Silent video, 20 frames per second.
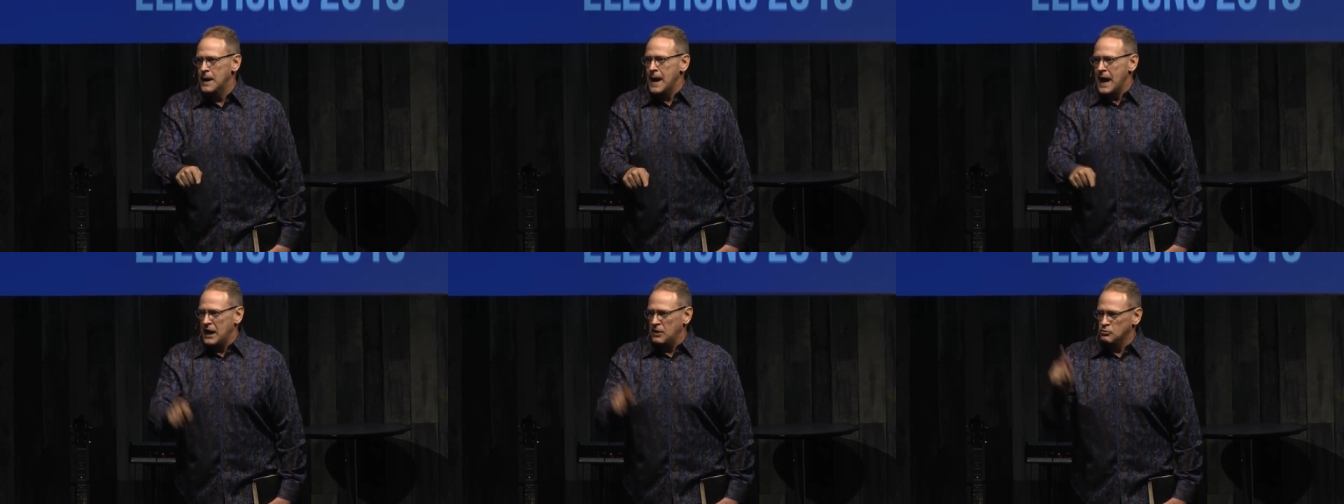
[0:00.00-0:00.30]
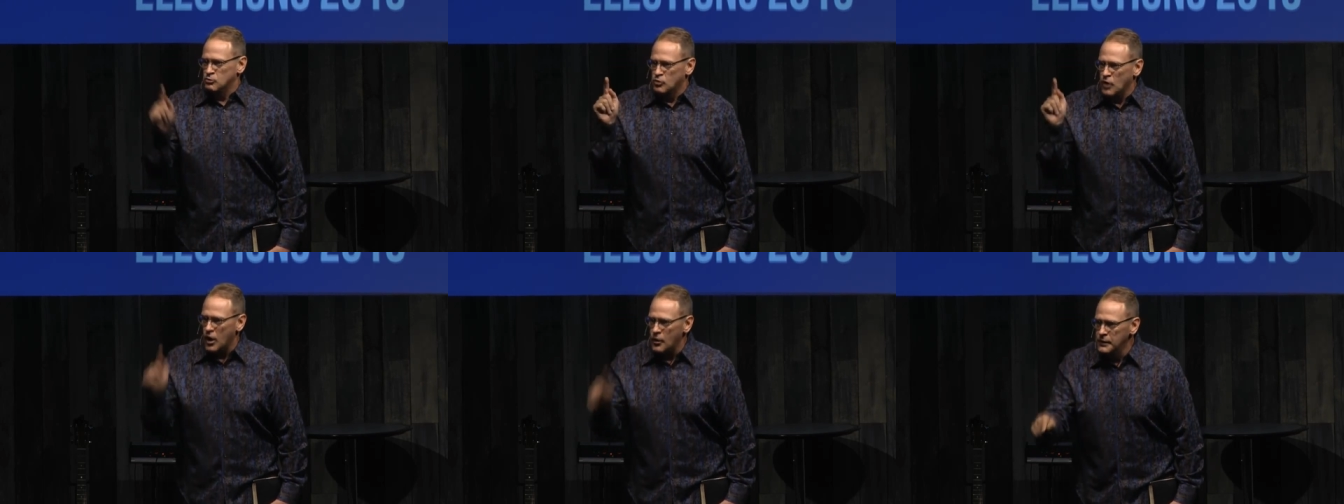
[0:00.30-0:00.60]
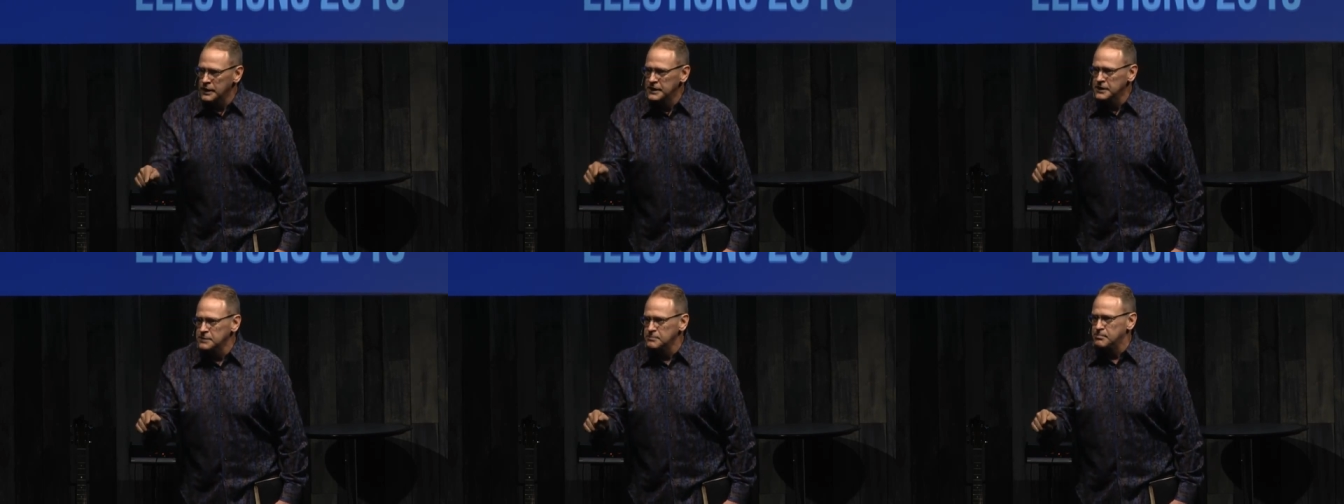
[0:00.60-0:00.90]
and
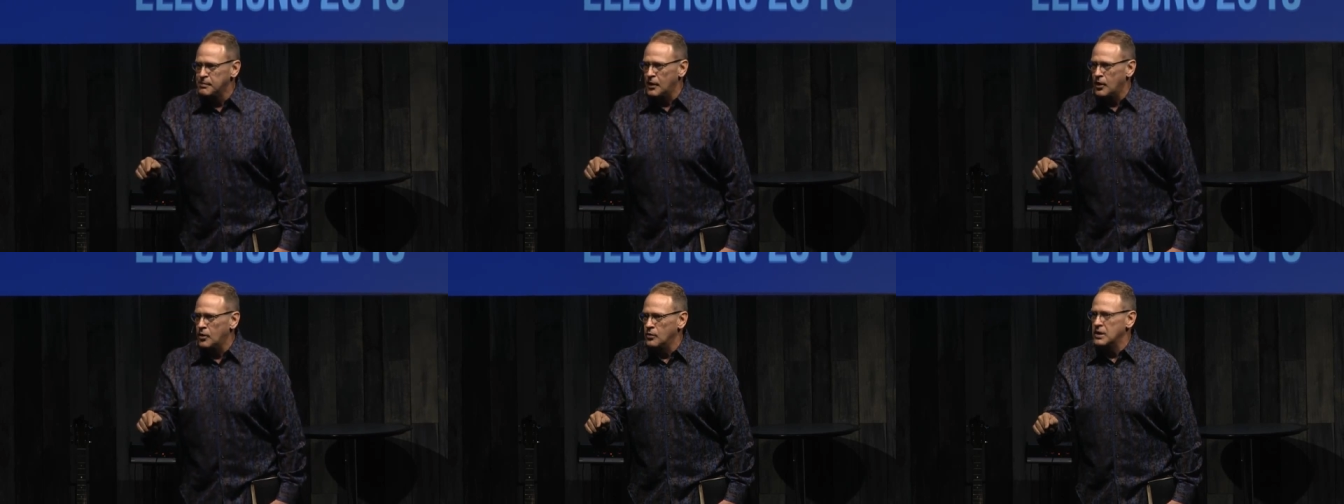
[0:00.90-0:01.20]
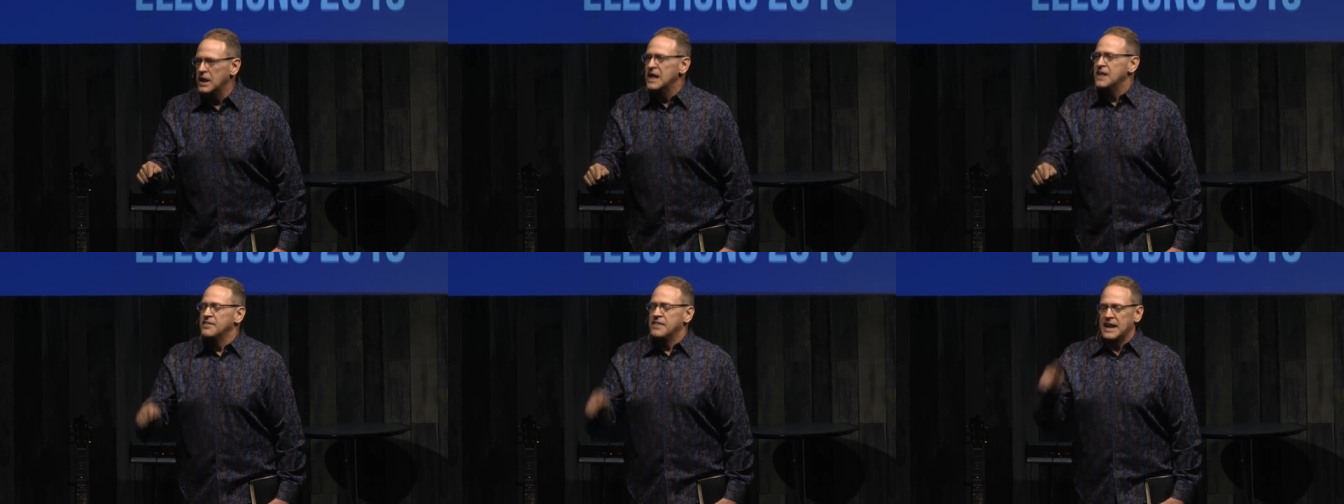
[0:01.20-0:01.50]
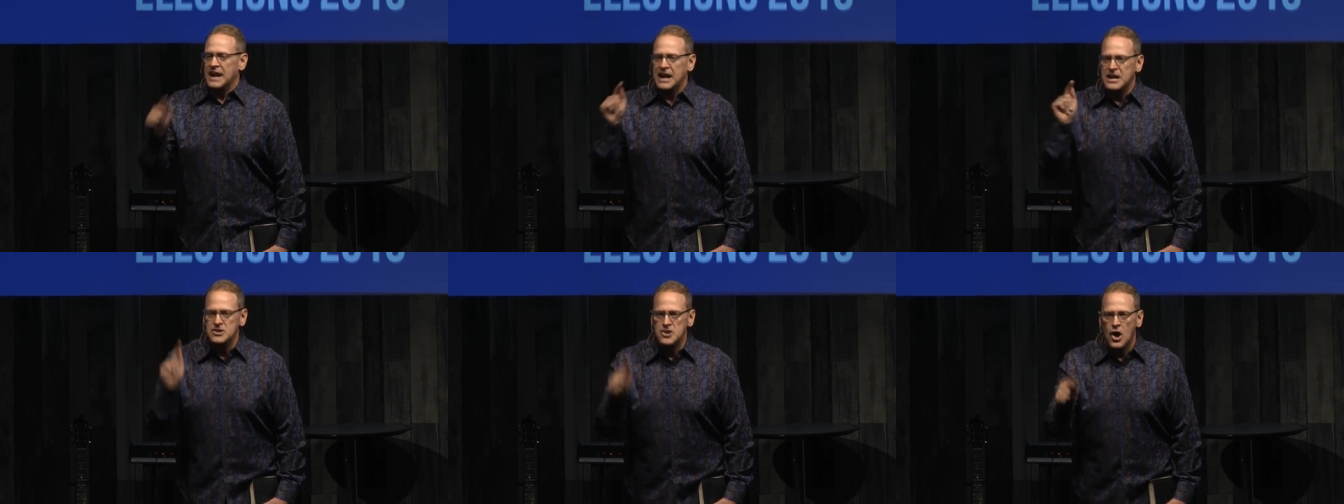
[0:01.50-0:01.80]
rowing the boat, then
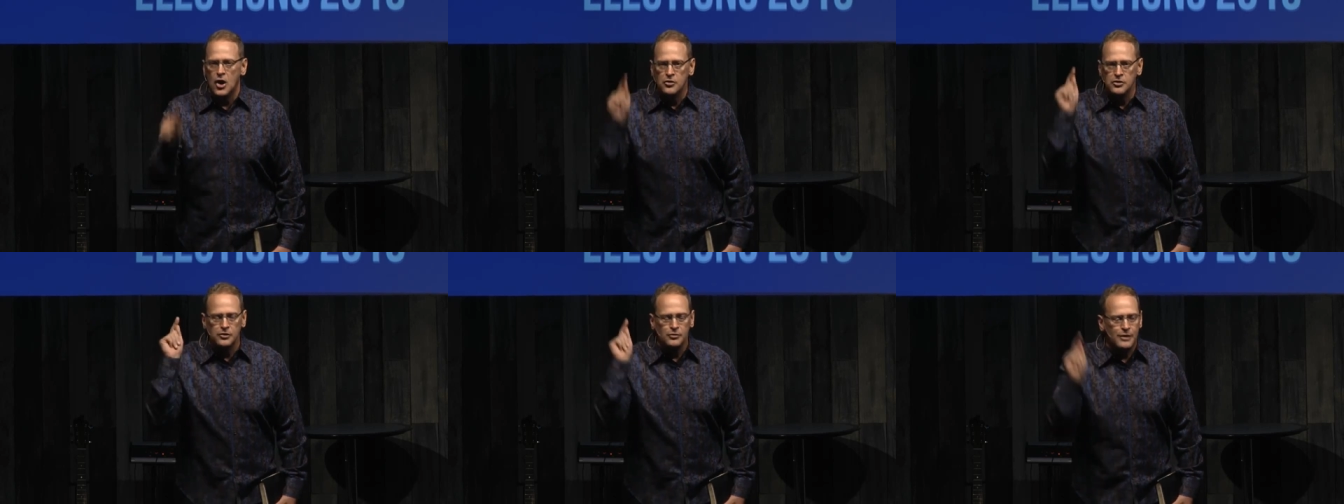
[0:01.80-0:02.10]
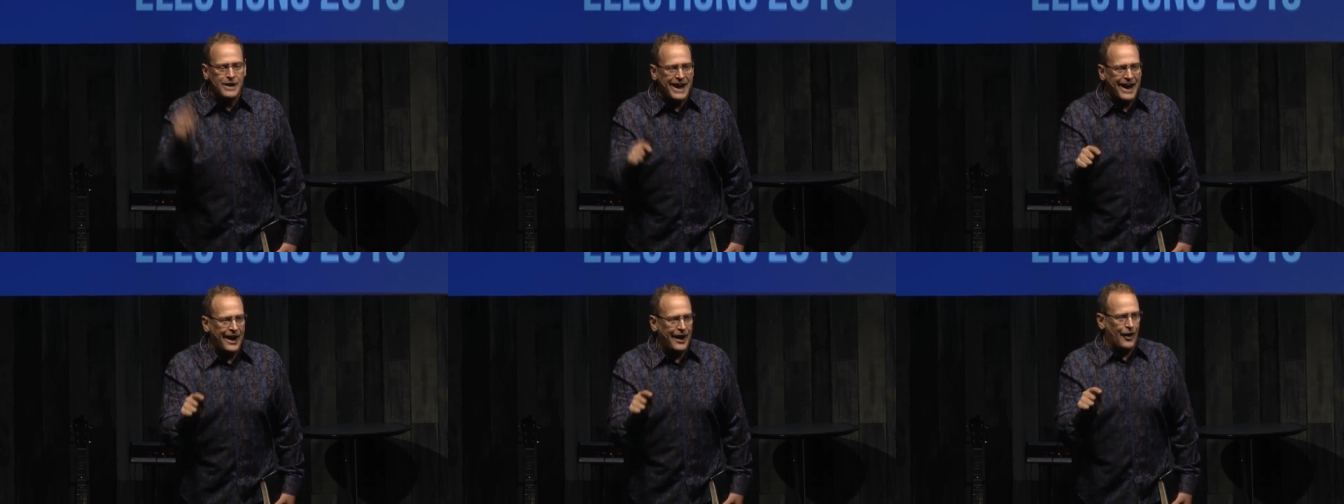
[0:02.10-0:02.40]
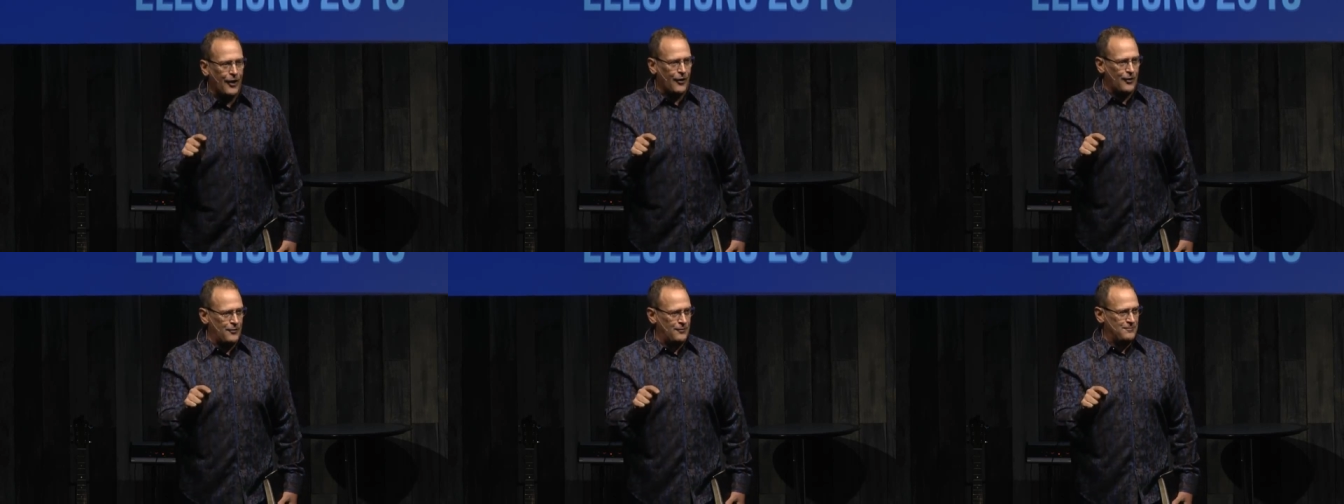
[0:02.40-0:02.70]
I know you care.